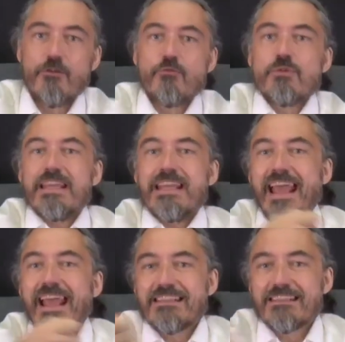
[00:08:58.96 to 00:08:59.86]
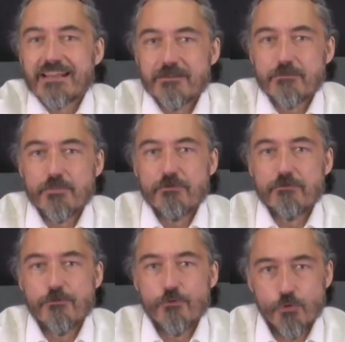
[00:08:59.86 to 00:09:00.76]
reaction
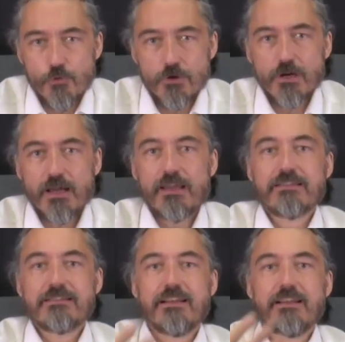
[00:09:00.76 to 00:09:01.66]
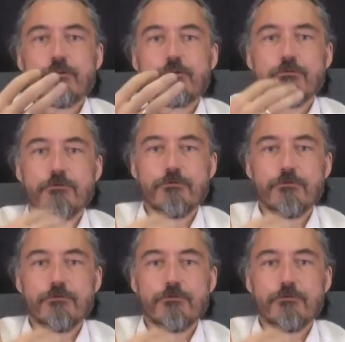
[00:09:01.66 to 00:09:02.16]
before I actually could